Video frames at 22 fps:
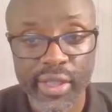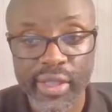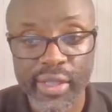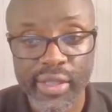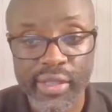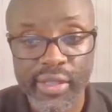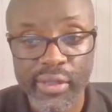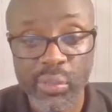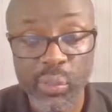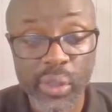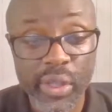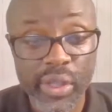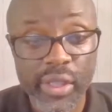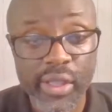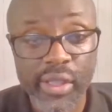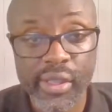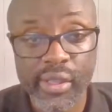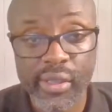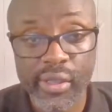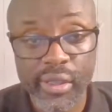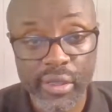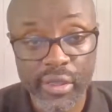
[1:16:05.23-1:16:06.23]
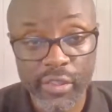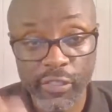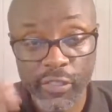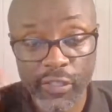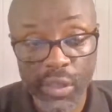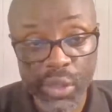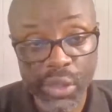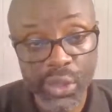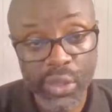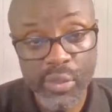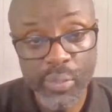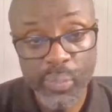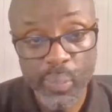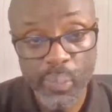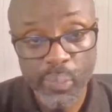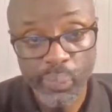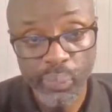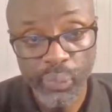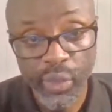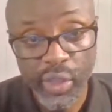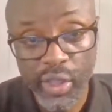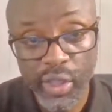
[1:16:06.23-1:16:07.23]
And really, the vision,
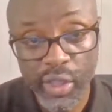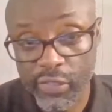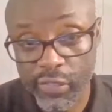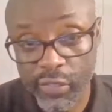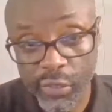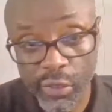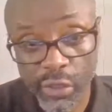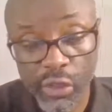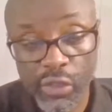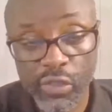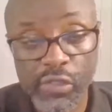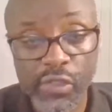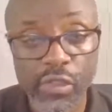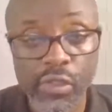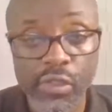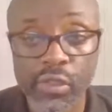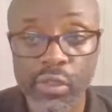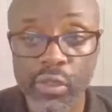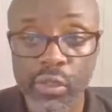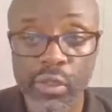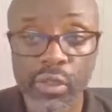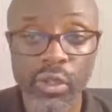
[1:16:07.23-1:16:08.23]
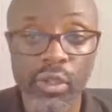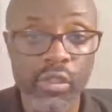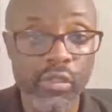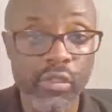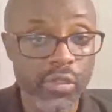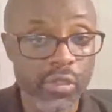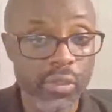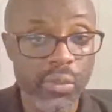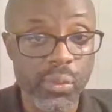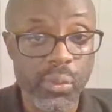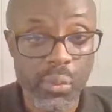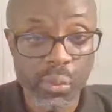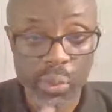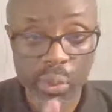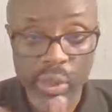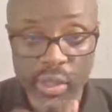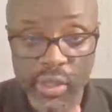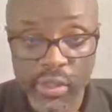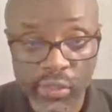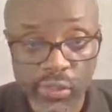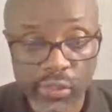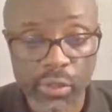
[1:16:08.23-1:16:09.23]
if for all of you who
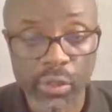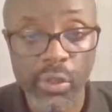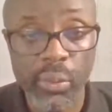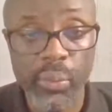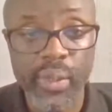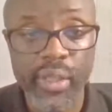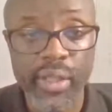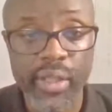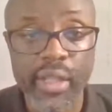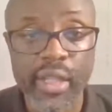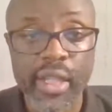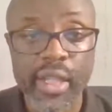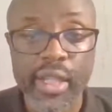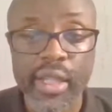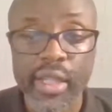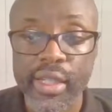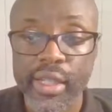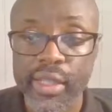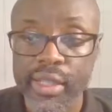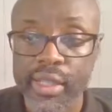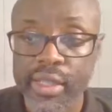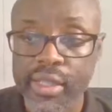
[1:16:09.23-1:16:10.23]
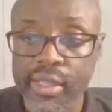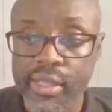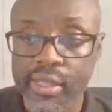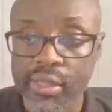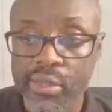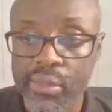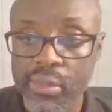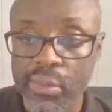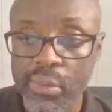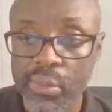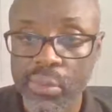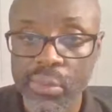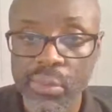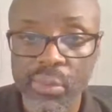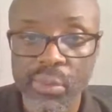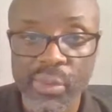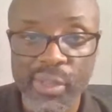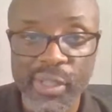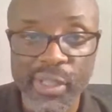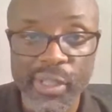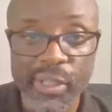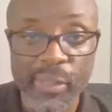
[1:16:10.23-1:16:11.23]
are following, is
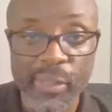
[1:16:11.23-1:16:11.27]
to